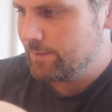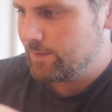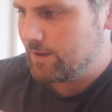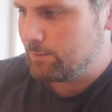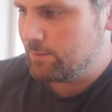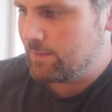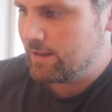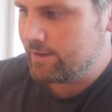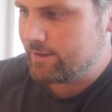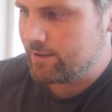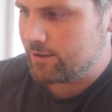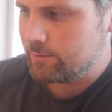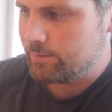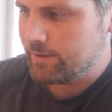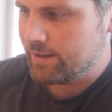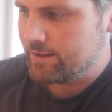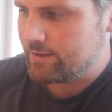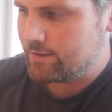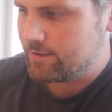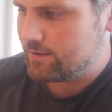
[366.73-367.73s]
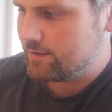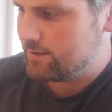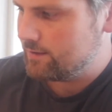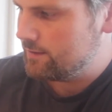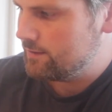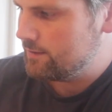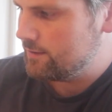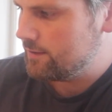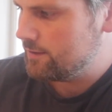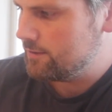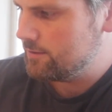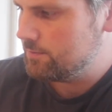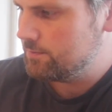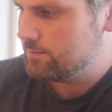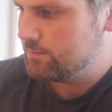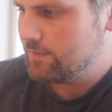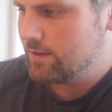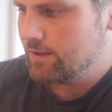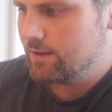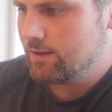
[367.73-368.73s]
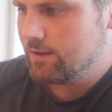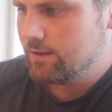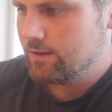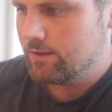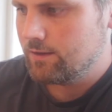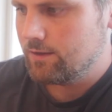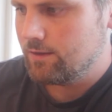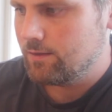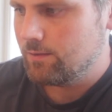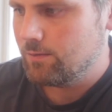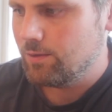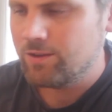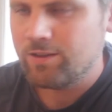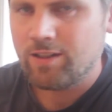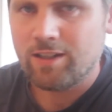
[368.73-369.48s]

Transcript: A military base, so what